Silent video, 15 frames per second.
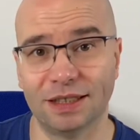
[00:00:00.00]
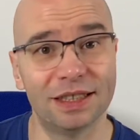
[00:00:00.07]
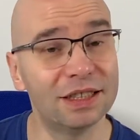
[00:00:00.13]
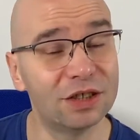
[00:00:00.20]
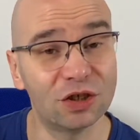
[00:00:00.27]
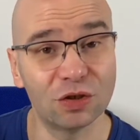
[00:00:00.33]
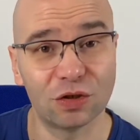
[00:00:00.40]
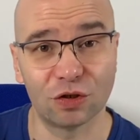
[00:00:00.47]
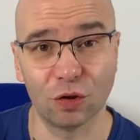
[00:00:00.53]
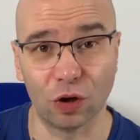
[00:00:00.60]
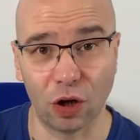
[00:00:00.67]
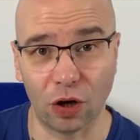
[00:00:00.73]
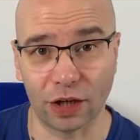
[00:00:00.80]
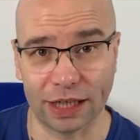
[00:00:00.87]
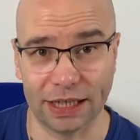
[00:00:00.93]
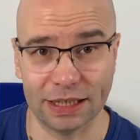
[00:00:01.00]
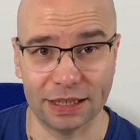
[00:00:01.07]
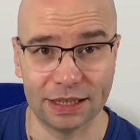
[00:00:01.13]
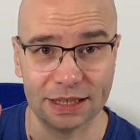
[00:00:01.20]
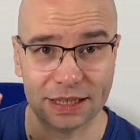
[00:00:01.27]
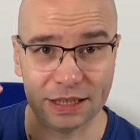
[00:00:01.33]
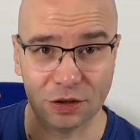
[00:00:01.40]
This is used to log
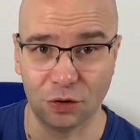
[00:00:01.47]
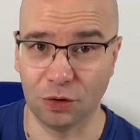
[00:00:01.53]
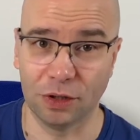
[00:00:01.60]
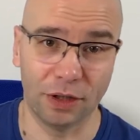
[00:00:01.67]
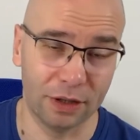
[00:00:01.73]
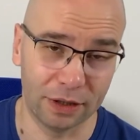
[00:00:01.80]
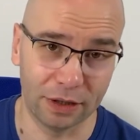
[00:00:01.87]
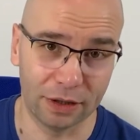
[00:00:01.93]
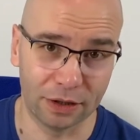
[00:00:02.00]
into